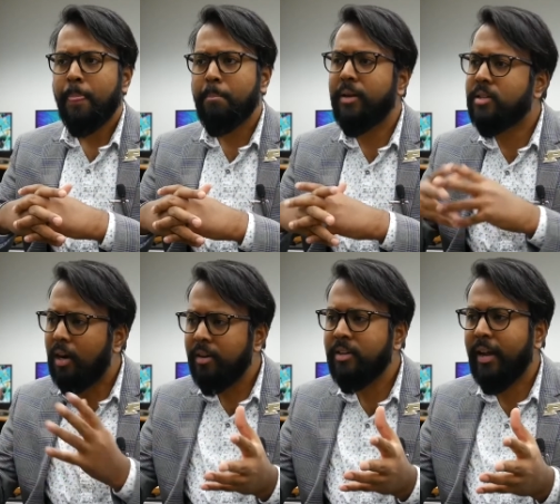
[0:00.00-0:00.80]
but
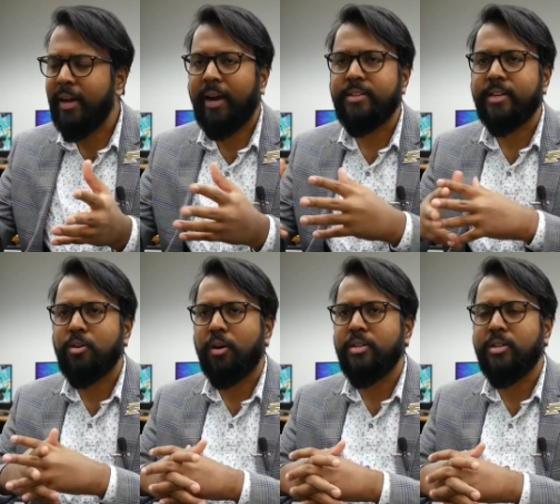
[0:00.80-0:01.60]
current AI
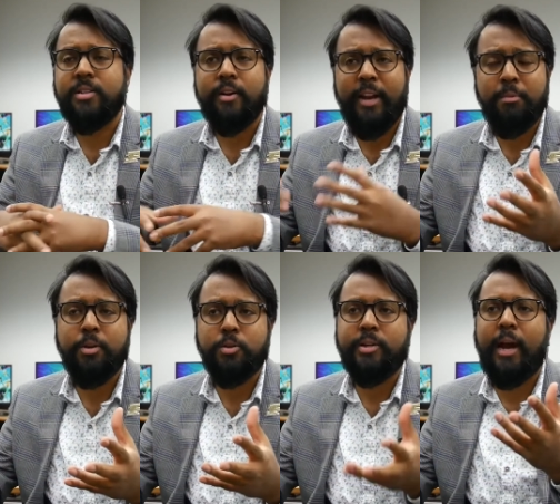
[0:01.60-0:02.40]
technologies are
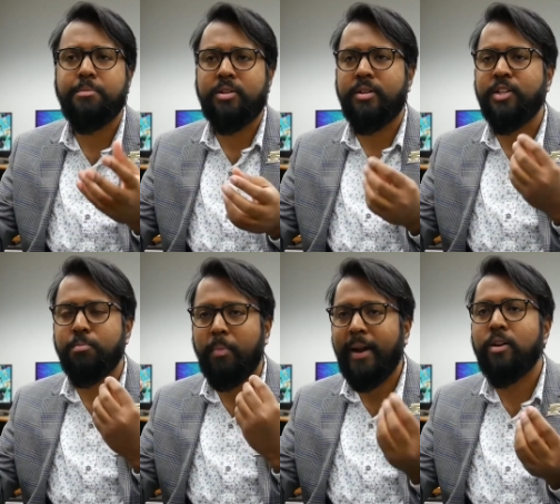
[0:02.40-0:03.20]
unable to capture these
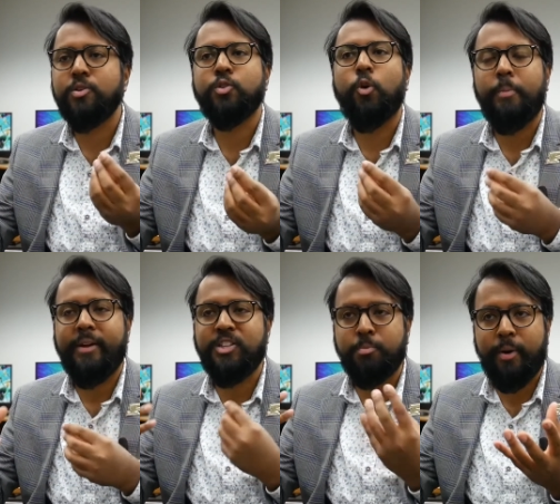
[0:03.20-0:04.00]
microscopic
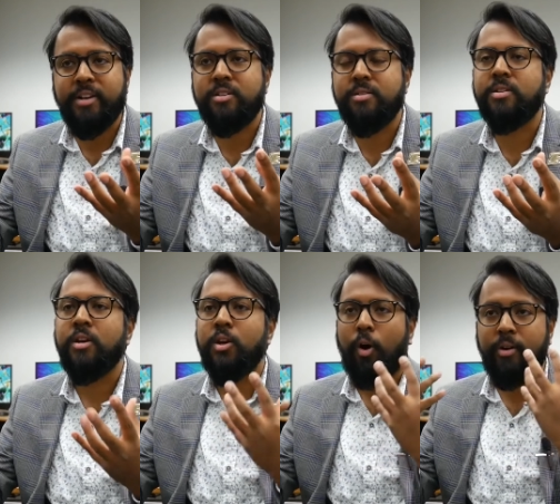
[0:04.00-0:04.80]
expressions
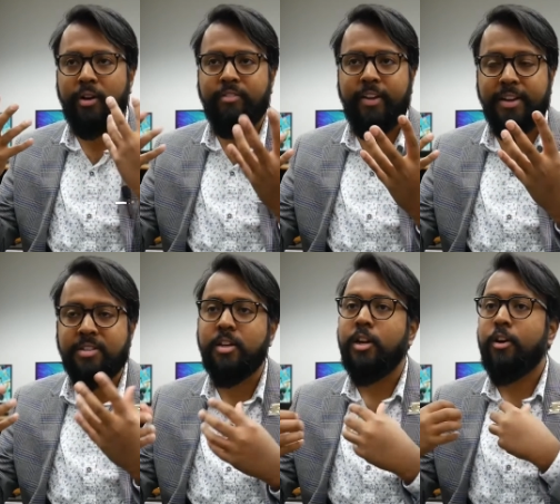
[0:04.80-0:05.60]
on our
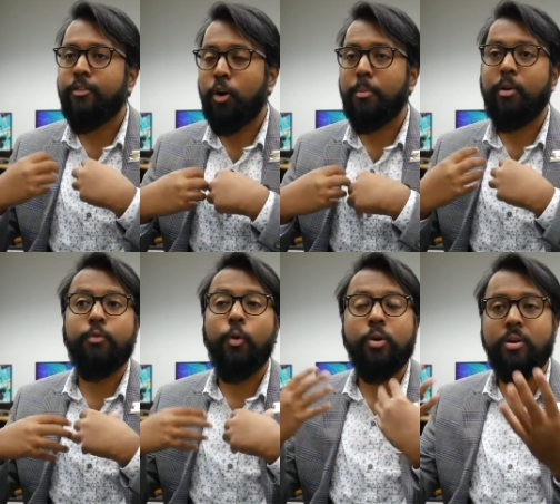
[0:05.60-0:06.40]
face from our
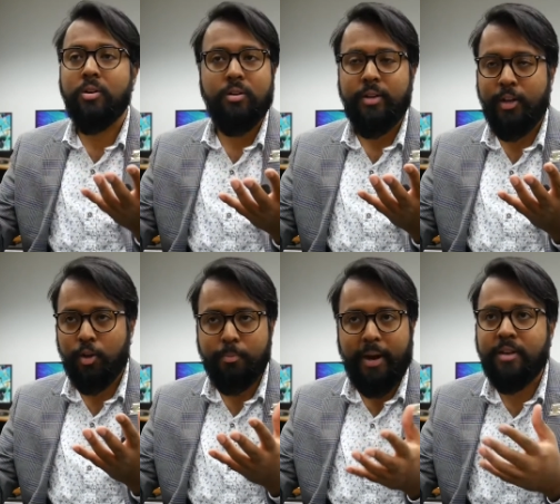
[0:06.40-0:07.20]
vocal you
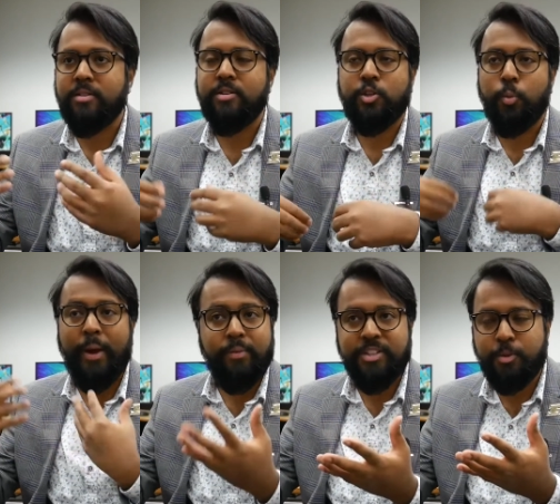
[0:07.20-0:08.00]
know, patterns, the
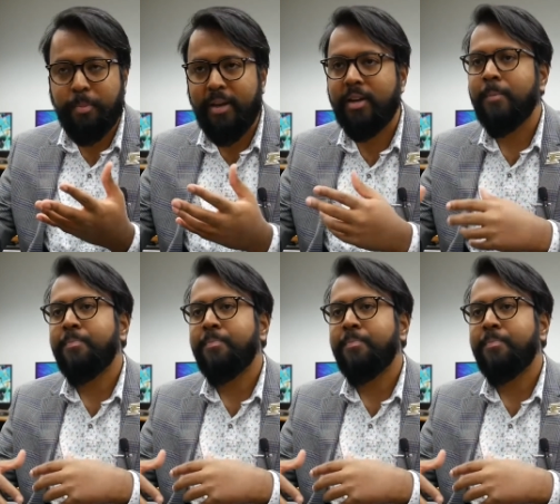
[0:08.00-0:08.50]
way we speak.